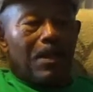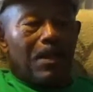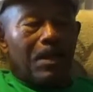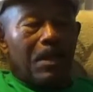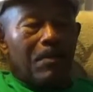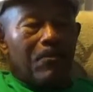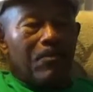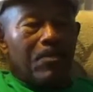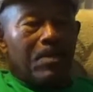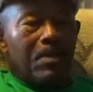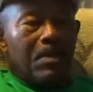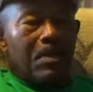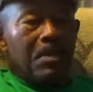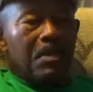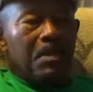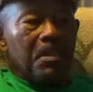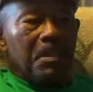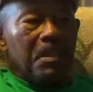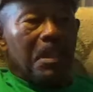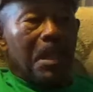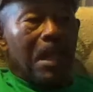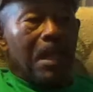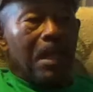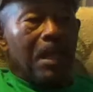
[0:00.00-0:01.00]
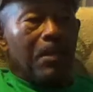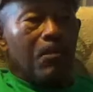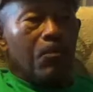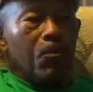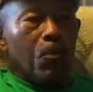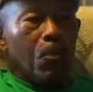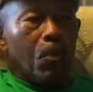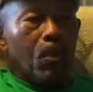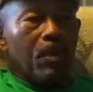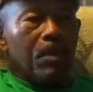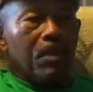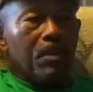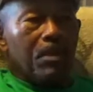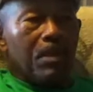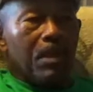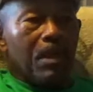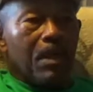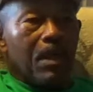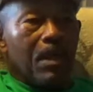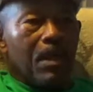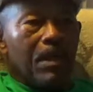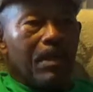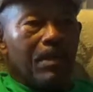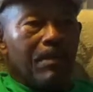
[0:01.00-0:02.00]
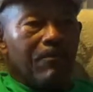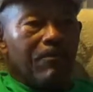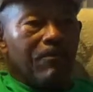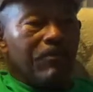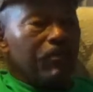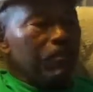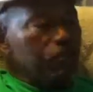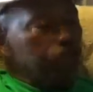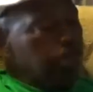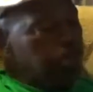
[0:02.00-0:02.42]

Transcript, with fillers: everything that I had wanted to have